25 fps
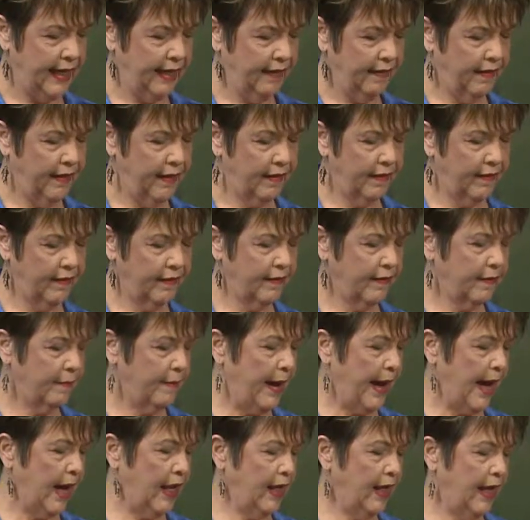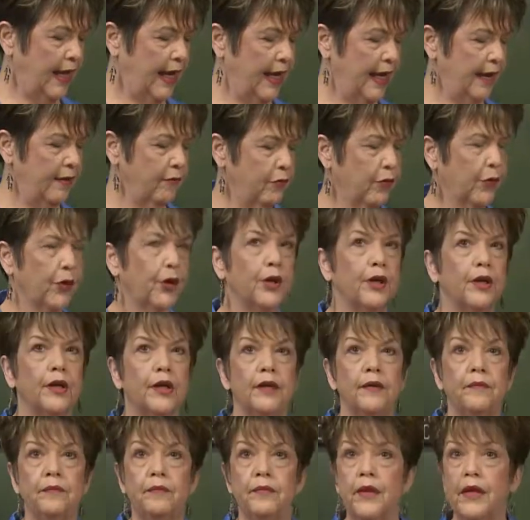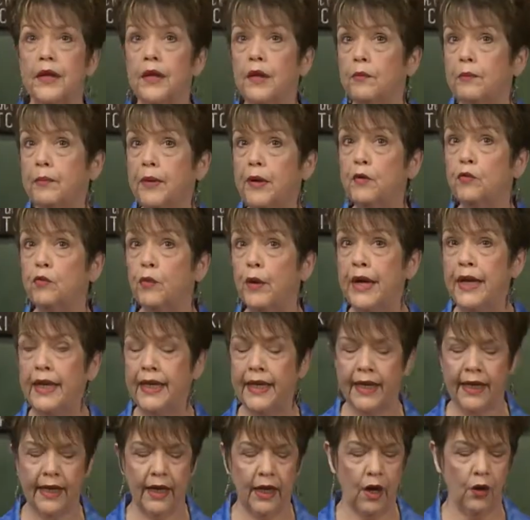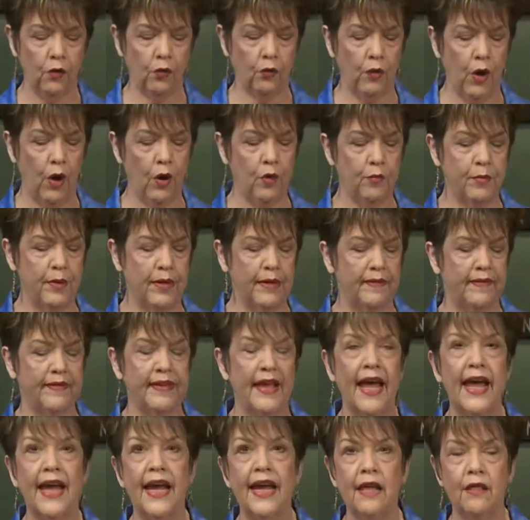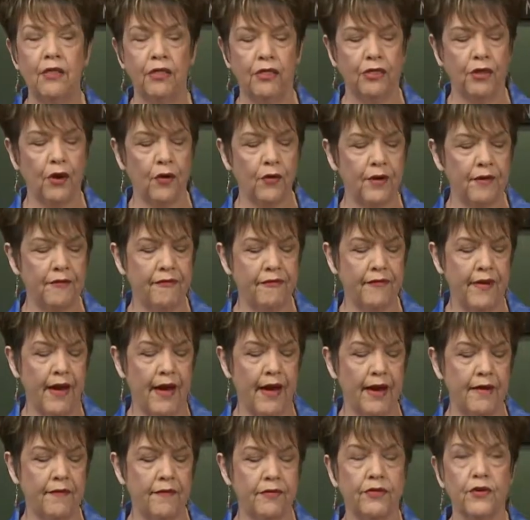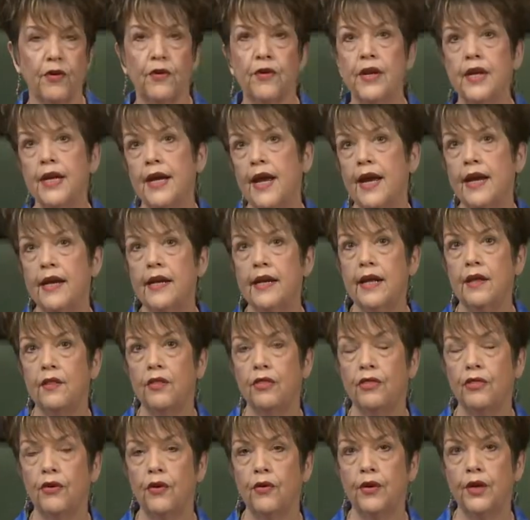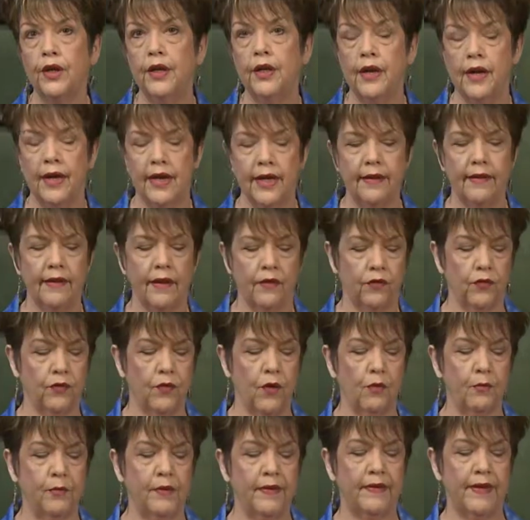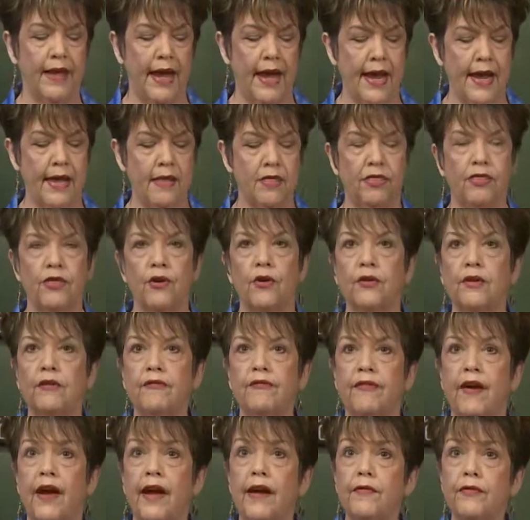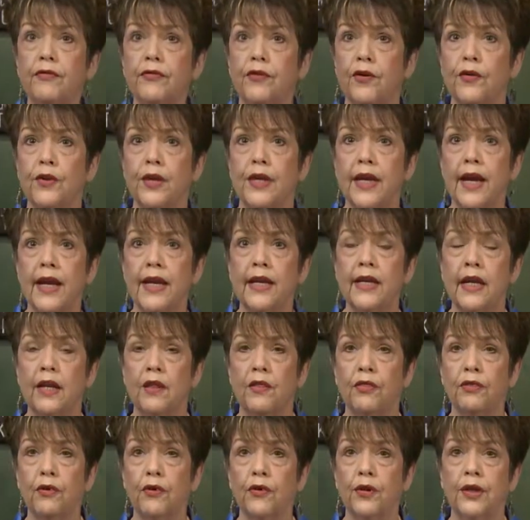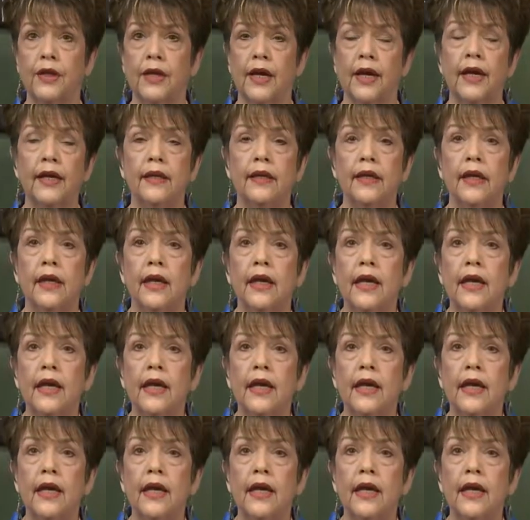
This is about love. We're going to be reading Romans 8:35, 38, and 39. That's Romans 8, 35, 38, and 39.